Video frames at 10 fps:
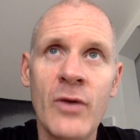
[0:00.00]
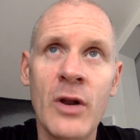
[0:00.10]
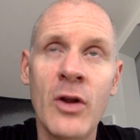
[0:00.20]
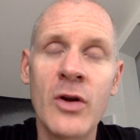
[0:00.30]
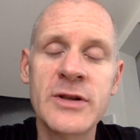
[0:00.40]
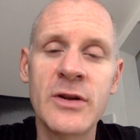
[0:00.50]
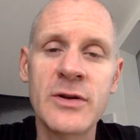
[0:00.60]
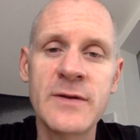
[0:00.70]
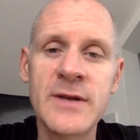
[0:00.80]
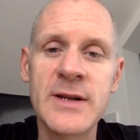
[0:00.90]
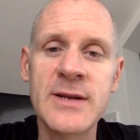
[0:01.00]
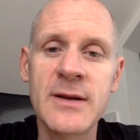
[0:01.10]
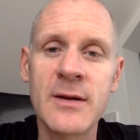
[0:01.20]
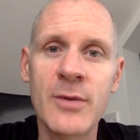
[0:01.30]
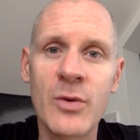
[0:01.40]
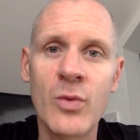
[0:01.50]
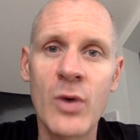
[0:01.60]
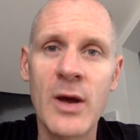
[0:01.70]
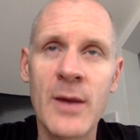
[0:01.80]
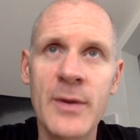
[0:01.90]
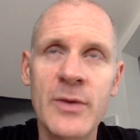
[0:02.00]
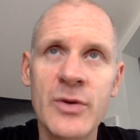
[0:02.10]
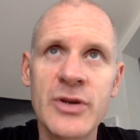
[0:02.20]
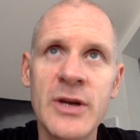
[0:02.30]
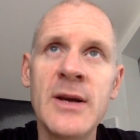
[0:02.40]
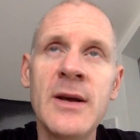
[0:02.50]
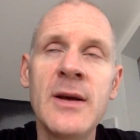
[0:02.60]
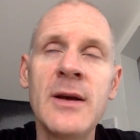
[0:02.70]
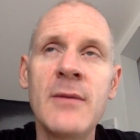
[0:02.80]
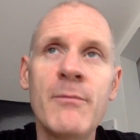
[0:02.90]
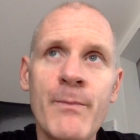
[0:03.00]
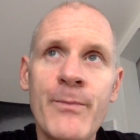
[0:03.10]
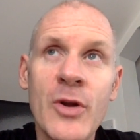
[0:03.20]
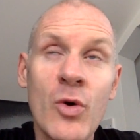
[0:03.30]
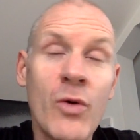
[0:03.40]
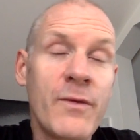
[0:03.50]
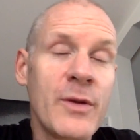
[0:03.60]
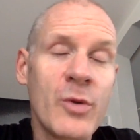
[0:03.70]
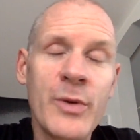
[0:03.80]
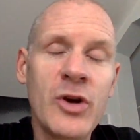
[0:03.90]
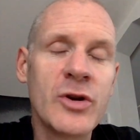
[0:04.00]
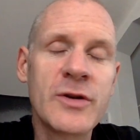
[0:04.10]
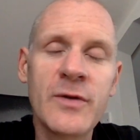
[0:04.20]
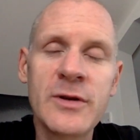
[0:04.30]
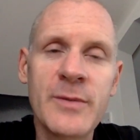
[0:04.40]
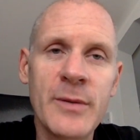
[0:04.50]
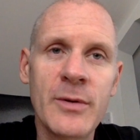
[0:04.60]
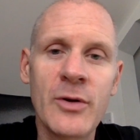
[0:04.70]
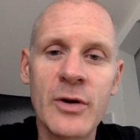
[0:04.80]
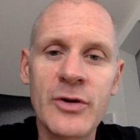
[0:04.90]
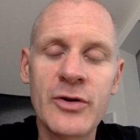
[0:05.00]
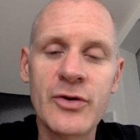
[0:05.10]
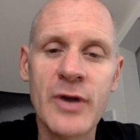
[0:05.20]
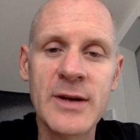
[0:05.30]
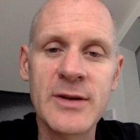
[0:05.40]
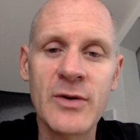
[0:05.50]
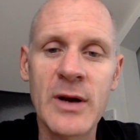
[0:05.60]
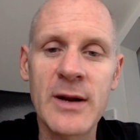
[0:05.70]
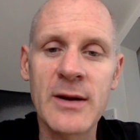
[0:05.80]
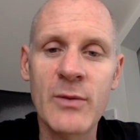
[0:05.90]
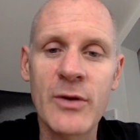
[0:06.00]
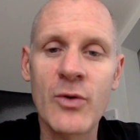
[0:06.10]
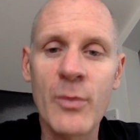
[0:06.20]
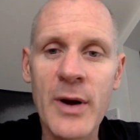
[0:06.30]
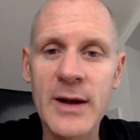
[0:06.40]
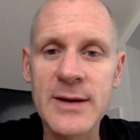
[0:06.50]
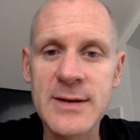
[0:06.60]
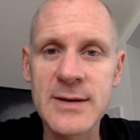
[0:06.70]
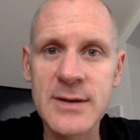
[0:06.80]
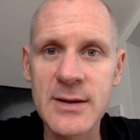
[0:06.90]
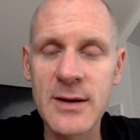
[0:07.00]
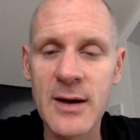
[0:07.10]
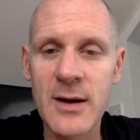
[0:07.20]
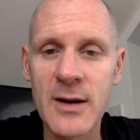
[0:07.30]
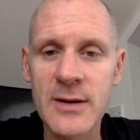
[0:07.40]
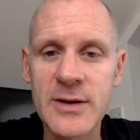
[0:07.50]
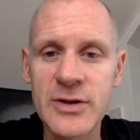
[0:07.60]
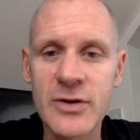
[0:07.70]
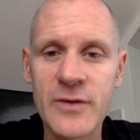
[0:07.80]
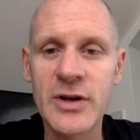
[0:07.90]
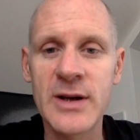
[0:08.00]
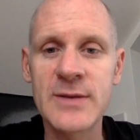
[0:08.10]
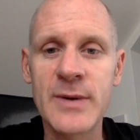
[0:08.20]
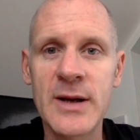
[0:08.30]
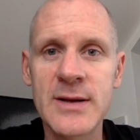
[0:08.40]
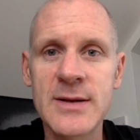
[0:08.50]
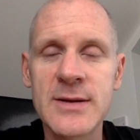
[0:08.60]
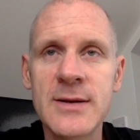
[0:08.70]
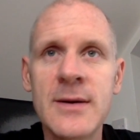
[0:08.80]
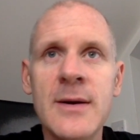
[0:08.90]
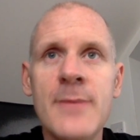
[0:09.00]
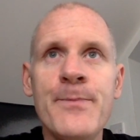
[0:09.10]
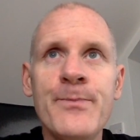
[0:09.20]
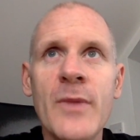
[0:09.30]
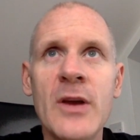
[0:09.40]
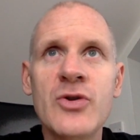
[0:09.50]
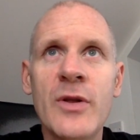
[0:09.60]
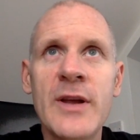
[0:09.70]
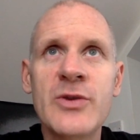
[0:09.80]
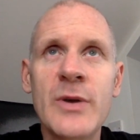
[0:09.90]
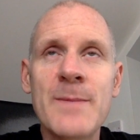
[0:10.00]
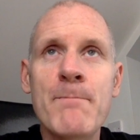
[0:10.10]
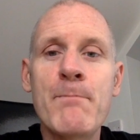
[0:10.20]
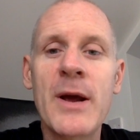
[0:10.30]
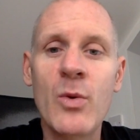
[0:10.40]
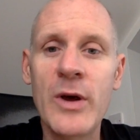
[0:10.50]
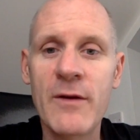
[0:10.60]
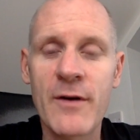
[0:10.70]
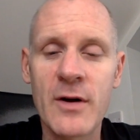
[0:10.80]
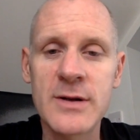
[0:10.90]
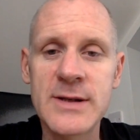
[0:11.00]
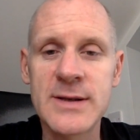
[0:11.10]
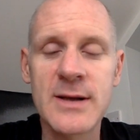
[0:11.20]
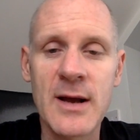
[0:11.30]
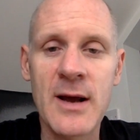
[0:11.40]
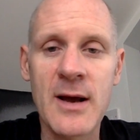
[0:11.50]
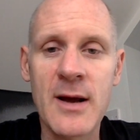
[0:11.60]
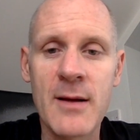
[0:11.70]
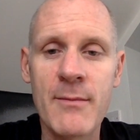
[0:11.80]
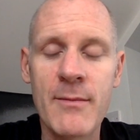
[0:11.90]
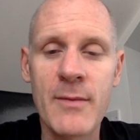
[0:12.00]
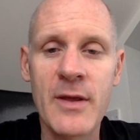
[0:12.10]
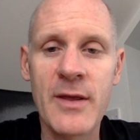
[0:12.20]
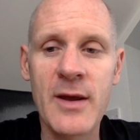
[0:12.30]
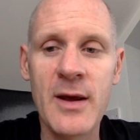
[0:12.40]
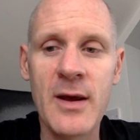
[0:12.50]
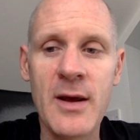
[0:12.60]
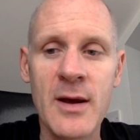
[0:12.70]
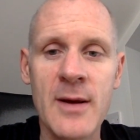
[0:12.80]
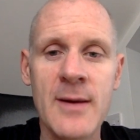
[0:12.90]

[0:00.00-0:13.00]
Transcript: lots of detail about what happened, which hopefully will be useful to people who are trying to do anything with their own practices. To share experiences. So this week, big week for us. The